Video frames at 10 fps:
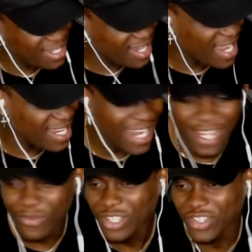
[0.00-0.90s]
Like, they're like
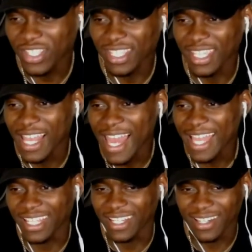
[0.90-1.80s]
the ones you see in
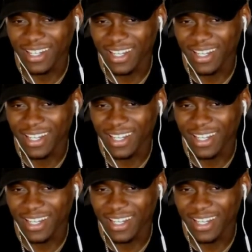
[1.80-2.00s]
Aladdin.